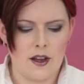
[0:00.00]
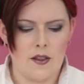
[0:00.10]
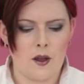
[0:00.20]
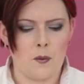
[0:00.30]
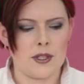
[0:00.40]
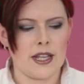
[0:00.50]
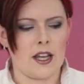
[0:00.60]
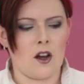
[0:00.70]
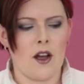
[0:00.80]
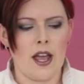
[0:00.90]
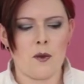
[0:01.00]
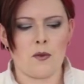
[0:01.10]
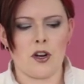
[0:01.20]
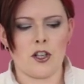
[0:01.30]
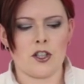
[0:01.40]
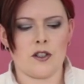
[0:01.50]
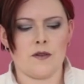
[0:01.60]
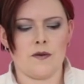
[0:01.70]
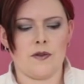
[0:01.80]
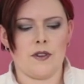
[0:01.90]
and then we take our airbrush
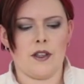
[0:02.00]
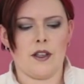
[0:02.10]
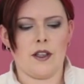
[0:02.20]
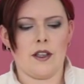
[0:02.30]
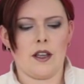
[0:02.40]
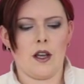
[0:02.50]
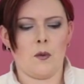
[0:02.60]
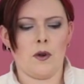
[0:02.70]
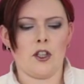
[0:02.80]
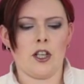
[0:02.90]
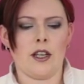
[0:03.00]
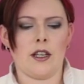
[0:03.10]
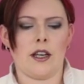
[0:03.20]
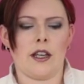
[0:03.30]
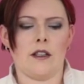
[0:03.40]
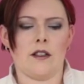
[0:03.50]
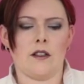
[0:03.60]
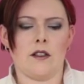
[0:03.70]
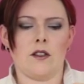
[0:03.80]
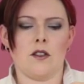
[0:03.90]
and we gently
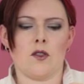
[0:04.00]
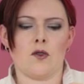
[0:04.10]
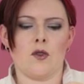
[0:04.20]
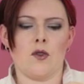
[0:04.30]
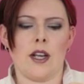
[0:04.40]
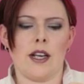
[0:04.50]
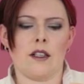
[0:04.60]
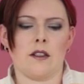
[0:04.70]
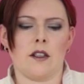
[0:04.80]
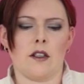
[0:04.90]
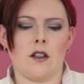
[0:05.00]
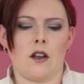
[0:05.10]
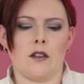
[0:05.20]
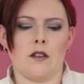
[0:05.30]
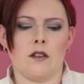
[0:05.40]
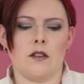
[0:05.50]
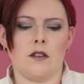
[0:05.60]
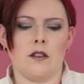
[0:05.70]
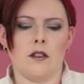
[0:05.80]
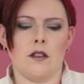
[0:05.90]
screw that little nut on
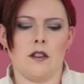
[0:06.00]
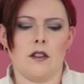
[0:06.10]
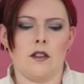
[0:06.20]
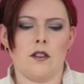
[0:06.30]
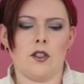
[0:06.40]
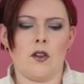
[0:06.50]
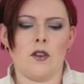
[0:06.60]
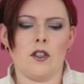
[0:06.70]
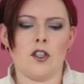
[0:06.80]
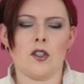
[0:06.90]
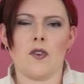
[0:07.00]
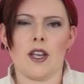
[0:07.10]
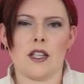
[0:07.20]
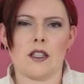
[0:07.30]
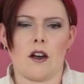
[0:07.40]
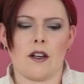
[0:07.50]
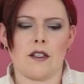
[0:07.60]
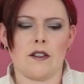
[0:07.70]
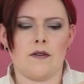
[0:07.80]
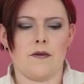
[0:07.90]
so that it's just finger
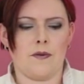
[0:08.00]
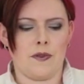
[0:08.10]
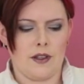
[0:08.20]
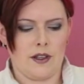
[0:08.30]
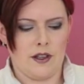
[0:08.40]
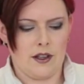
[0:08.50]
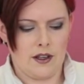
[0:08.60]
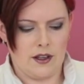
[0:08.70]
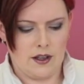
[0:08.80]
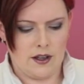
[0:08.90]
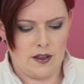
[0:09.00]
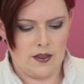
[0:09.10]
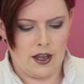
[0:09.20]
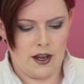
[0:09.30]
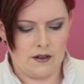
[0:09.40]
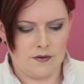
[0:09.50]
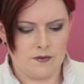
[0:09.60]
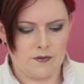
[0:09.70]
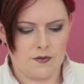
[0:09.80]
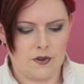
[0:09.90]
tight, and then
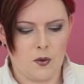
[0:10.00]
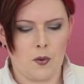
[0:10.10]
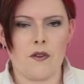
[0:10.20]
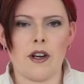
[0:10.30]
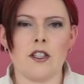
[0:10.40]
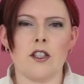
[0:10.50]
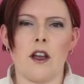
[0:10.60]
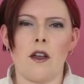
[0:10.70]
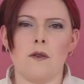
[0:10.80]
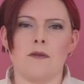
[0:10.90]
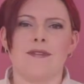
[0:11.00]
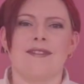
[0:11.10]
we're ready to go.